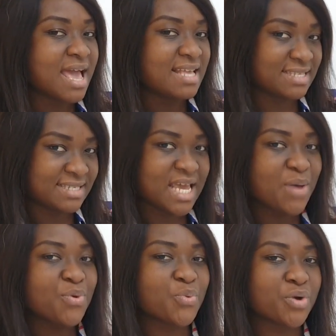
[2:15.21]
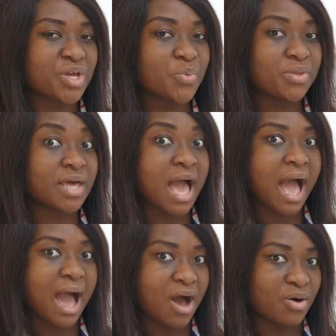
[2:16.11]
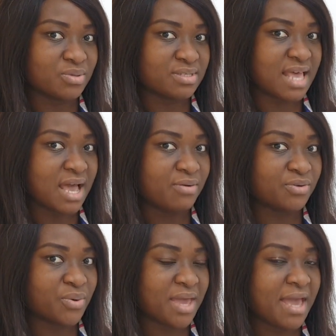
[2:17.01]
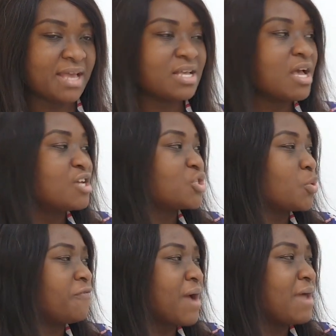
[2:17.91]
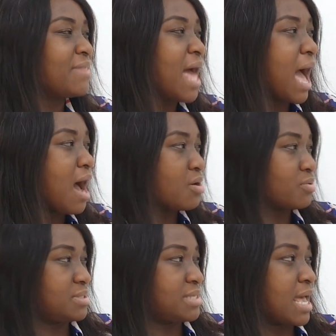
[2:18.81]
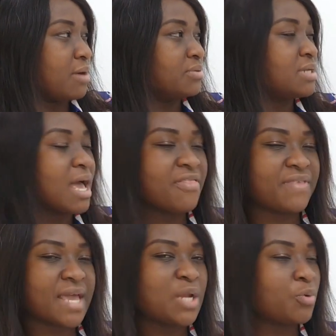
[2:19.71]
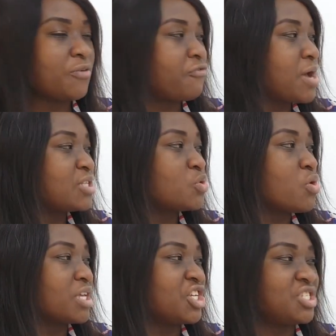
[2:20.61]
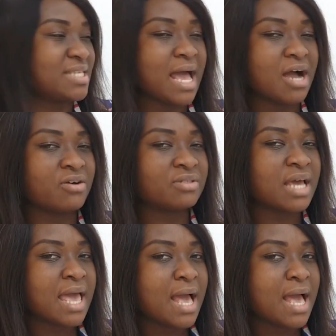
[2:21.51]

And today we're working with the ow sound, okay? So we find the ow sound and then we fret toward each sound.